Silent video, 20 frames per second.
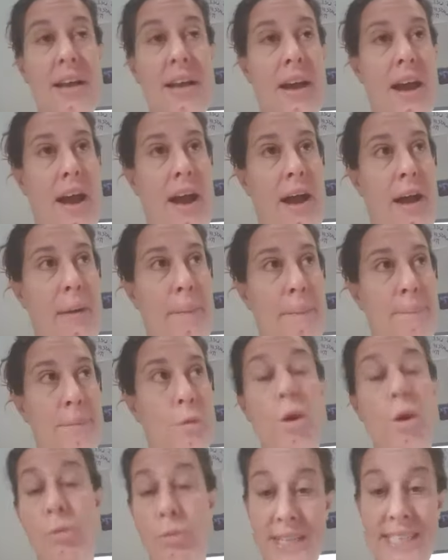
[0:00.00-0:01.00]
or
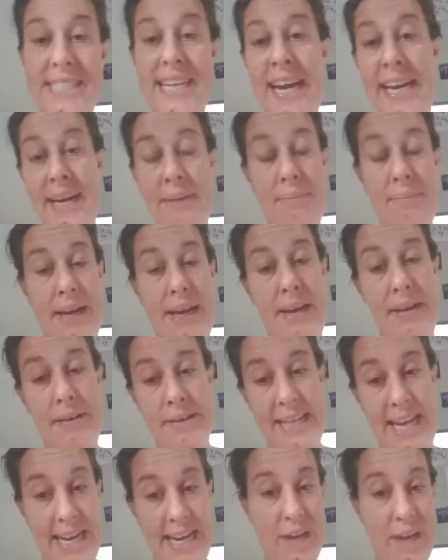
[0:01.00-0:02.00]
resetting me,
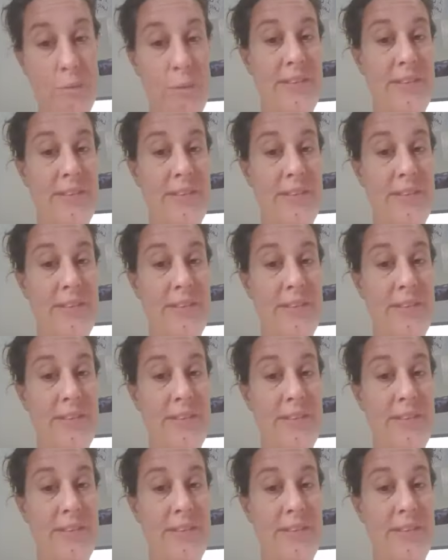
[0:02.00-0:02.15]
taking away